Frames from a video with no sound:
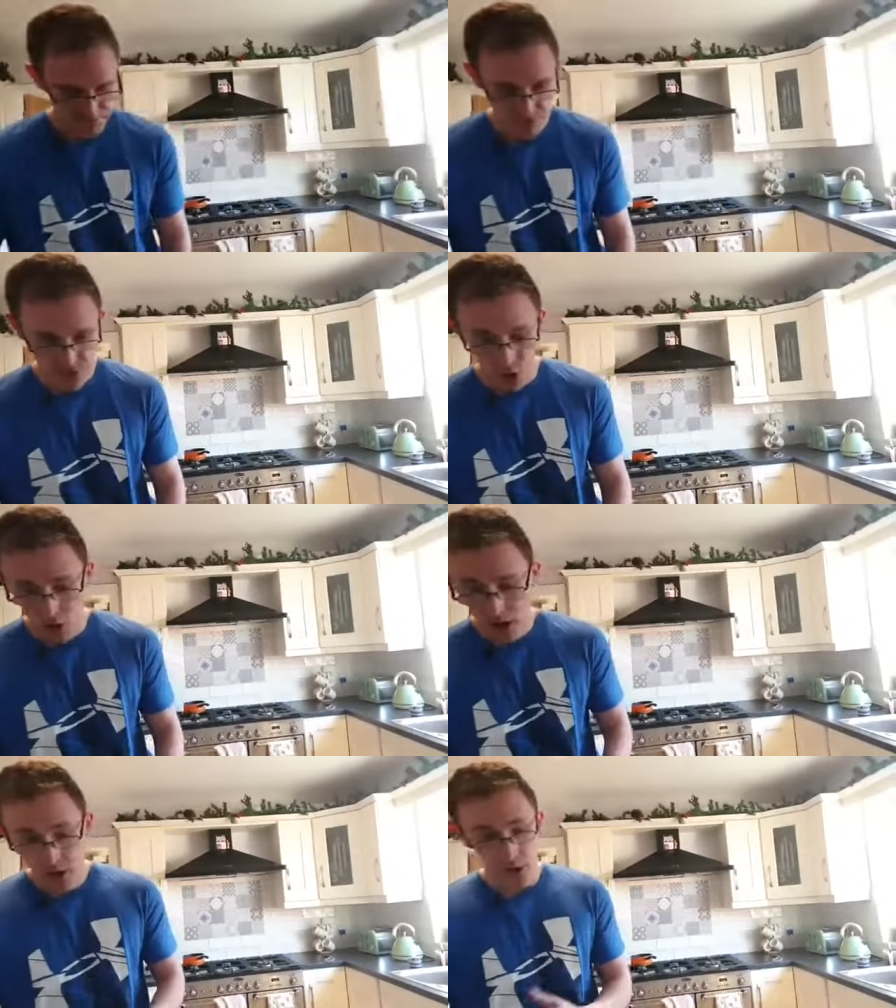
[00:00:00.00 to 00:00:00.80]

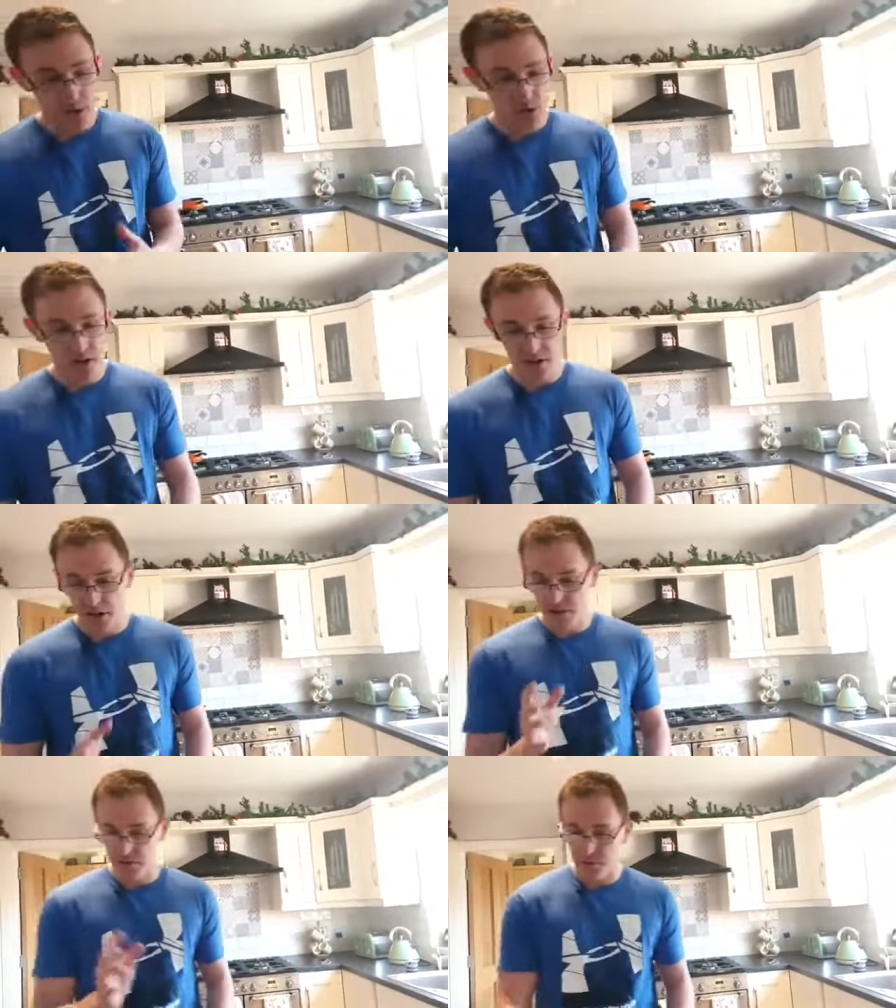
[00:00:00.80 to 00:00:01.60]
So what we're looking at here,
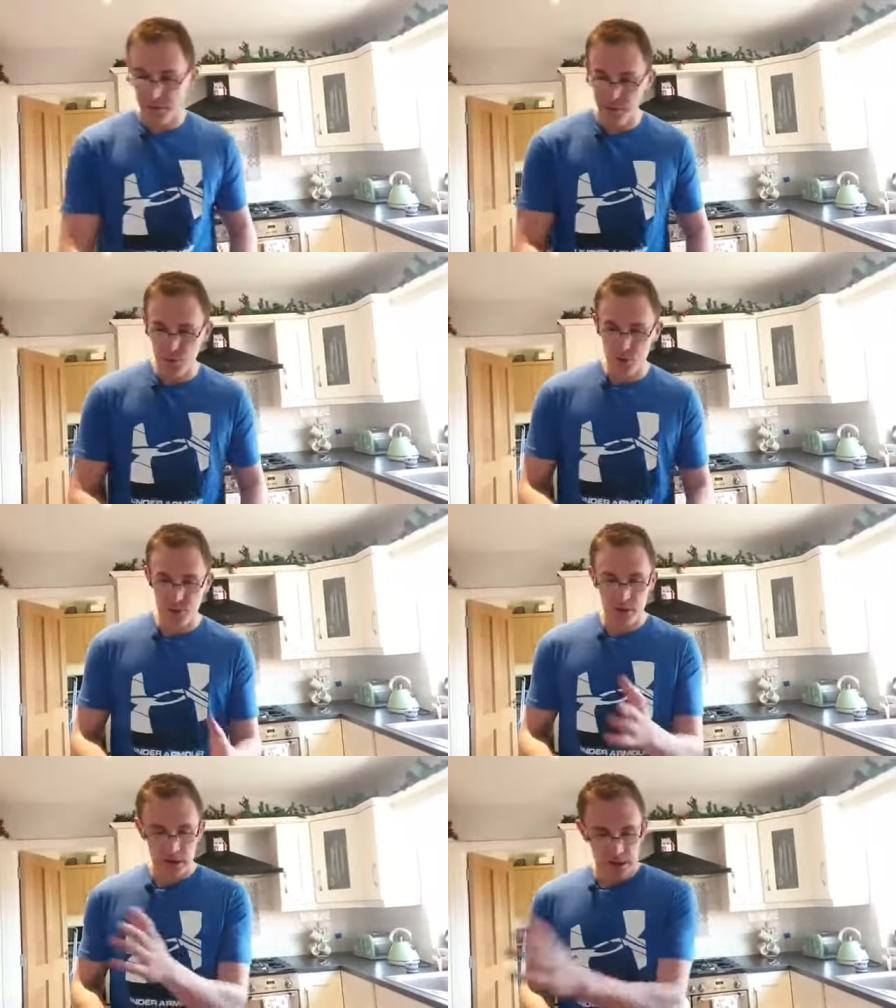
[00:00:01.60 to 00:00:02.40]
guys, is between
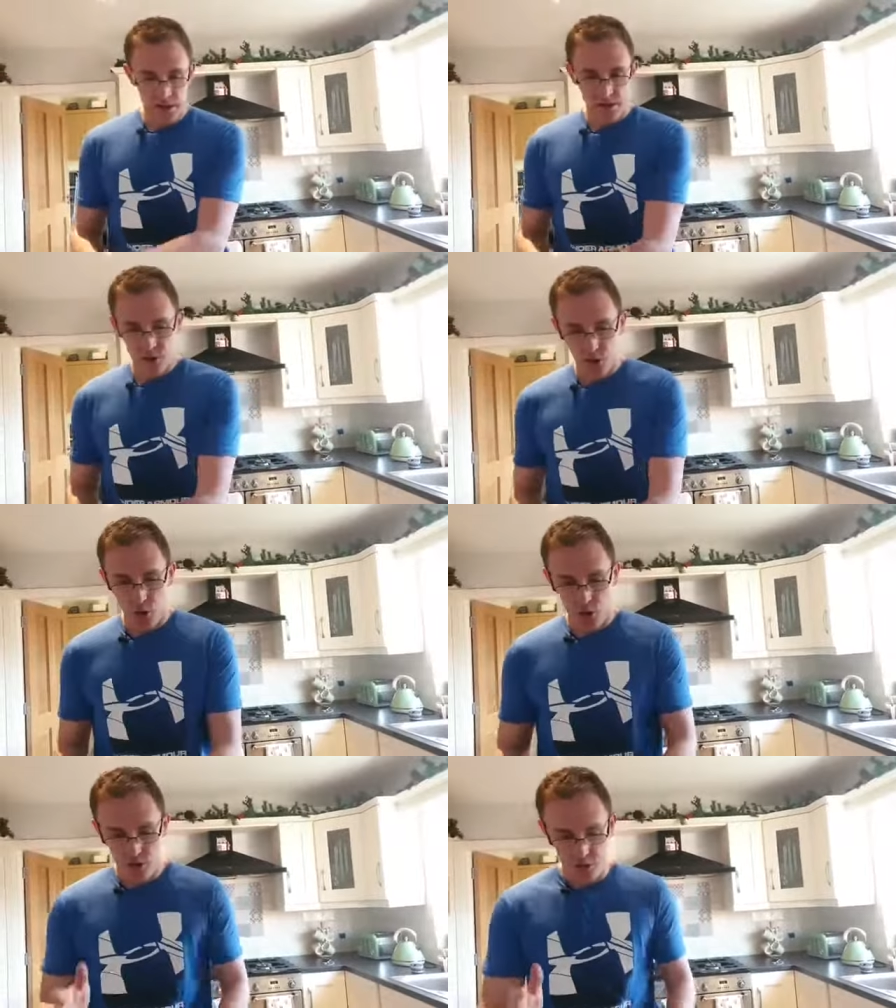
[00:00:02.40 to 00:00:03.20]
fruit, your
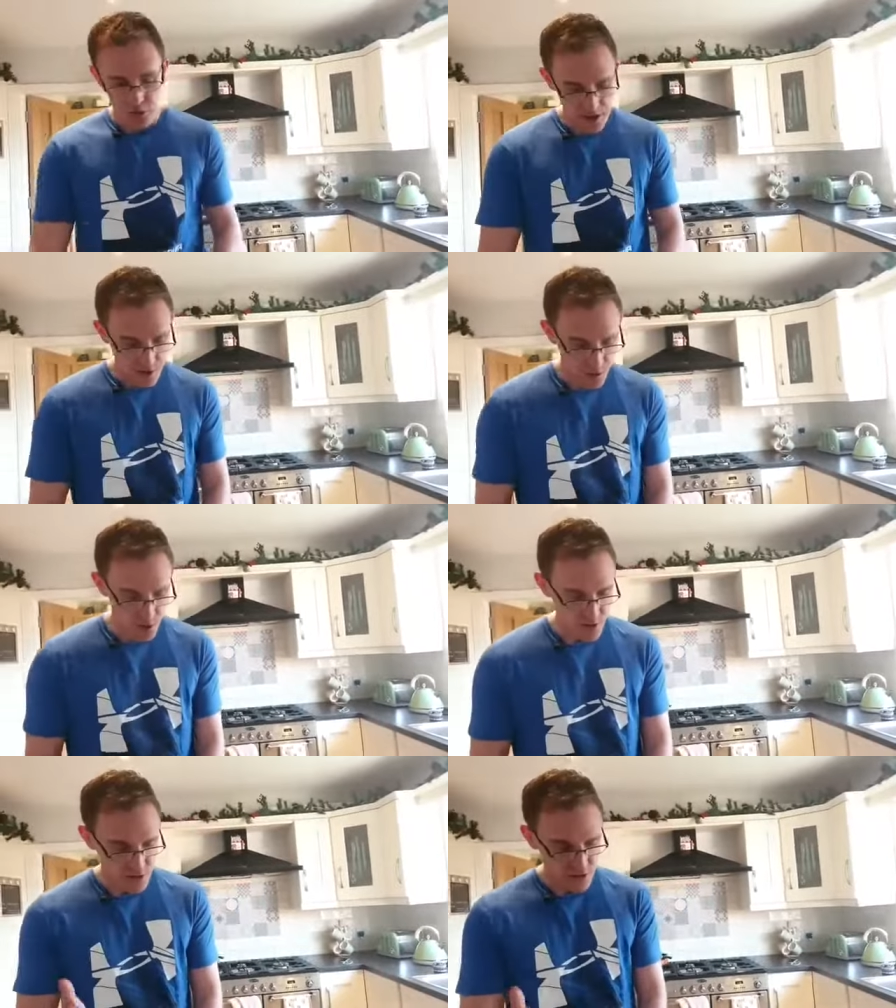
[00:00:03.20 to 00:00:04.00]
yogurt, your peanut
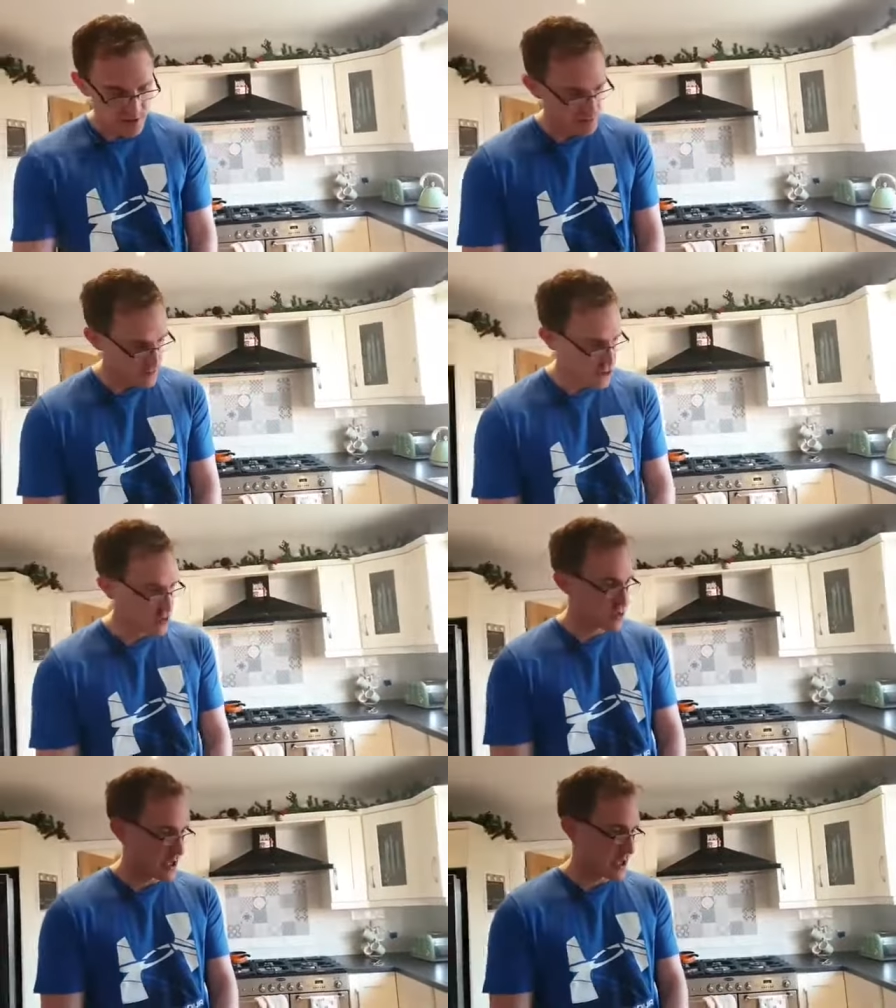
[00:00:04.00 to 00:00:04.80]
butter,
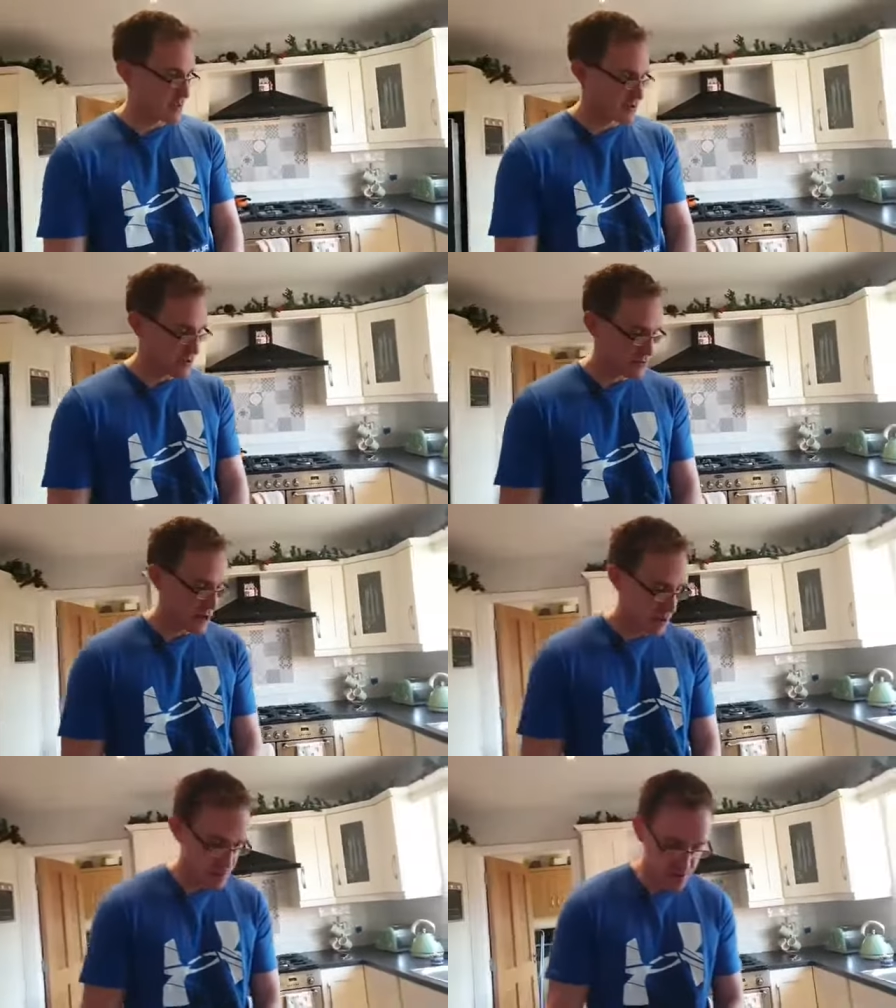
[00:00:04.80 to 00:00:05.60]
tuna,
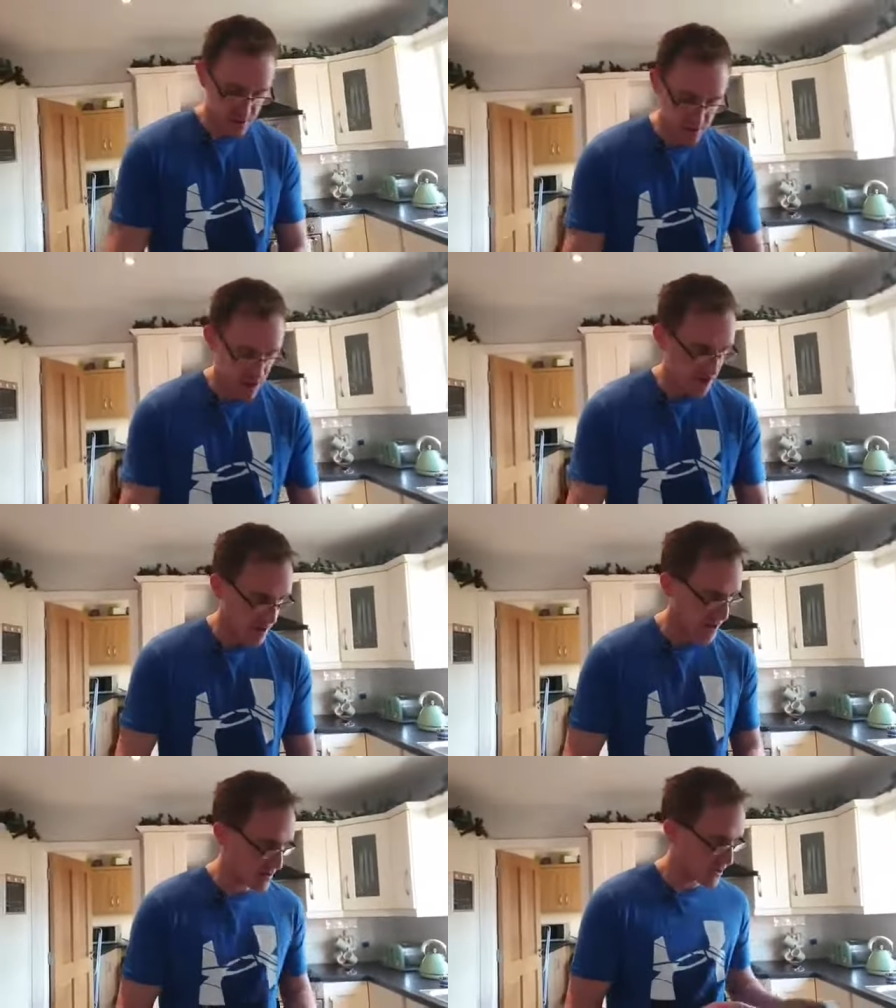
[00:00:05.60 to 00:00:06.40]
different options for all of
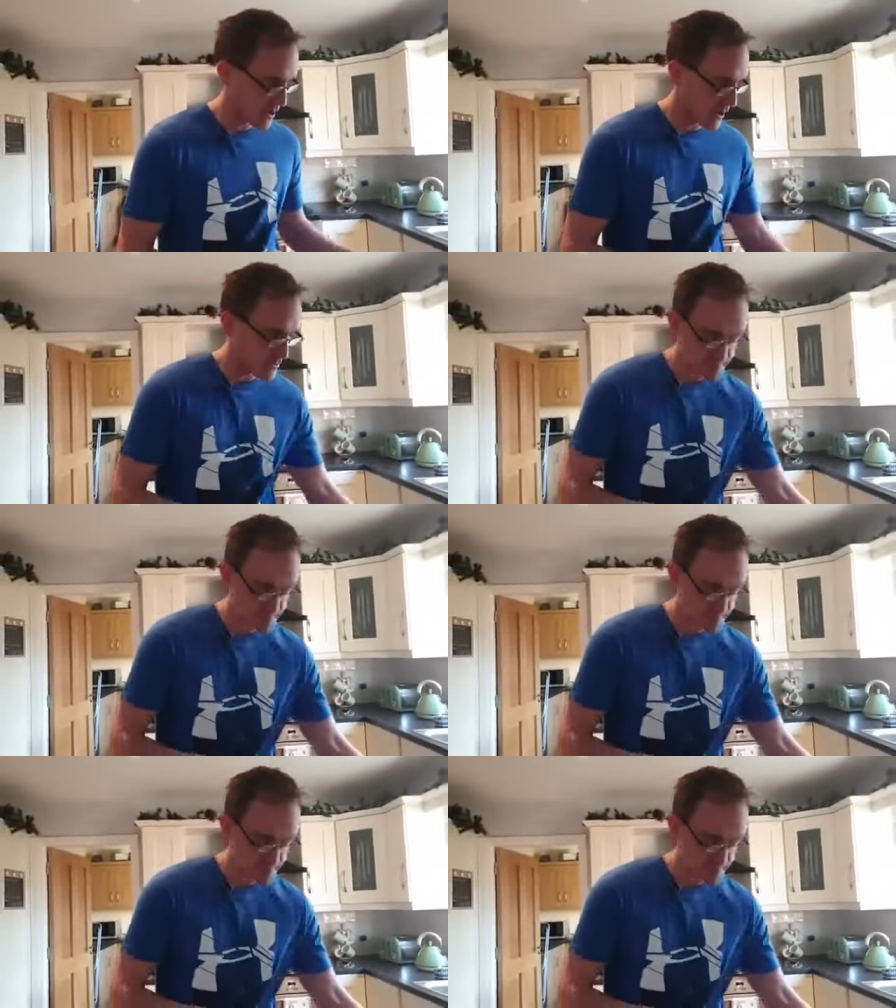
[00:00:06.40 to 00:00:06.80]
that, okay?